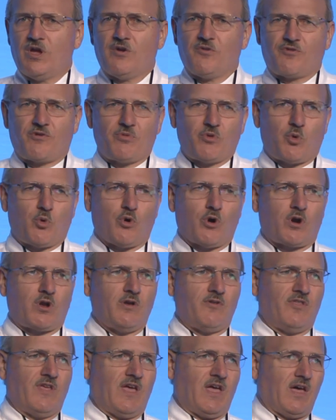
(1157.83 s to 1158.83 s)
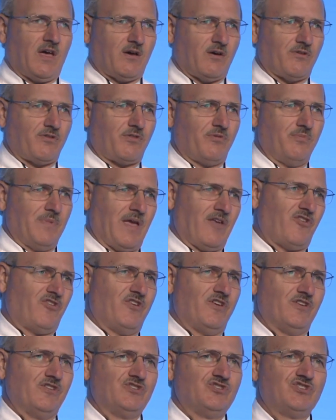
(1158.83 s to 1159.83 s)
from the work of the health
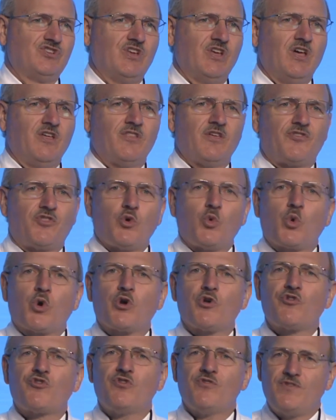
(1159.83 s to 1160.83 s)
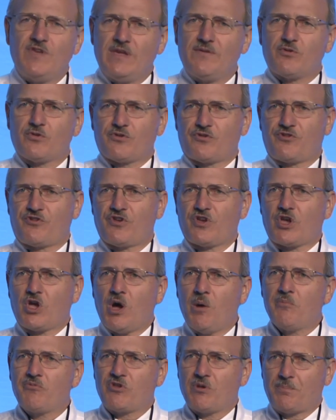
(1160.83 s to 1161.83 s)
message, that the worst of evils
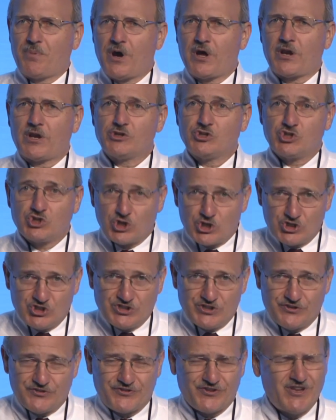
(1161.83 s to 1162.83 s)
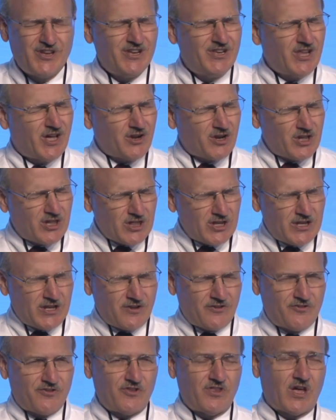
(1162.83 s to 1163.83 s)
comes upon our churches. Not our
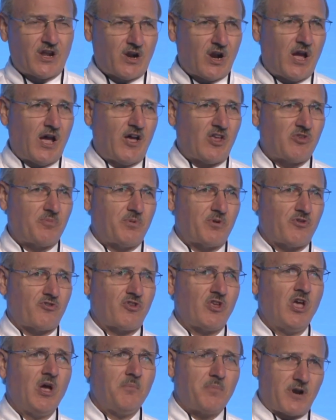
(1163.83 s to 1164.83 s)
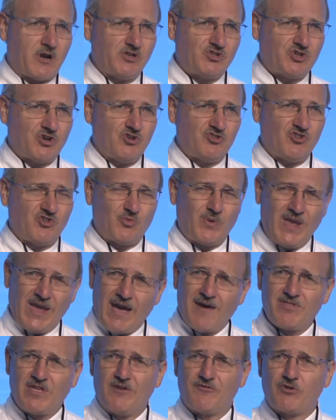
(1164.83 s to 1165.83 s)
clinics, not our hospitals, but our churches. We
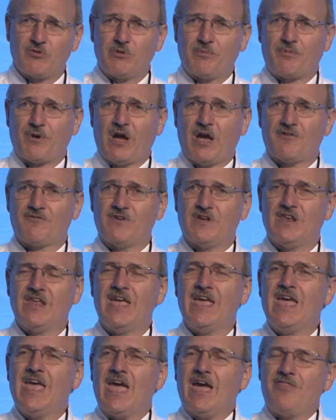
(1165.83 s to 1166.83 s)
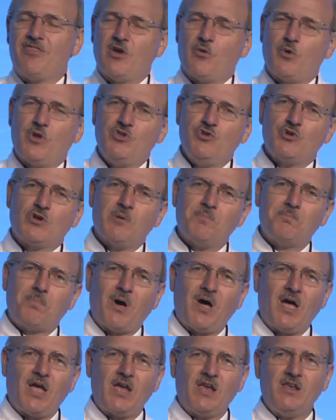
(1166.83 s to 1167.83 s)
have that from the prophet. And that when you
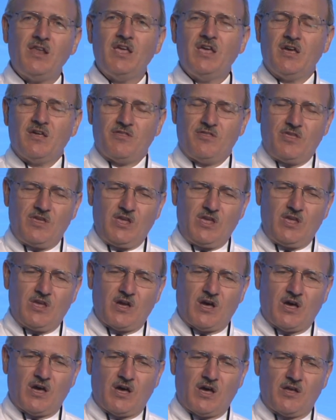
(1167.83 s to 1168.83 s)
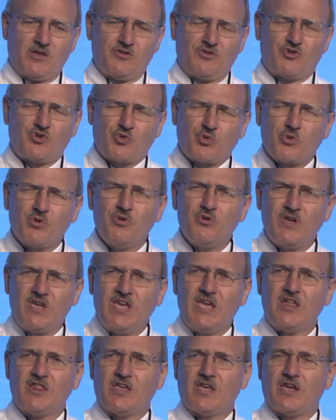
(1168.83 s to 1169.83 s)
combine the true
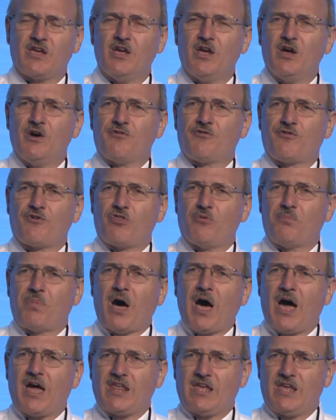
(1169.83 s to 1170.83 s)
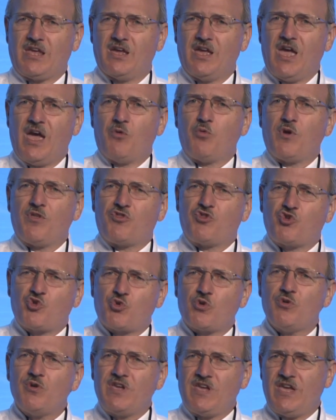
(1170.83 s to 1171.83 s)
healing for the body with
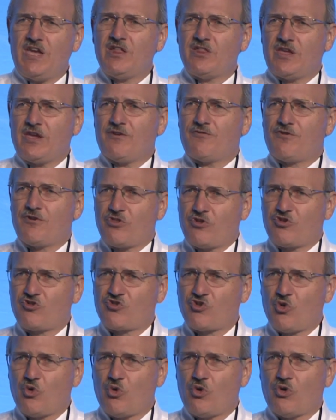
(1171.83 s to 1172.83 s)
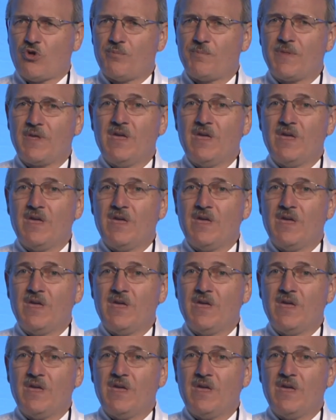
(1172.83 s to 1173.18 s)
true healing for the soul,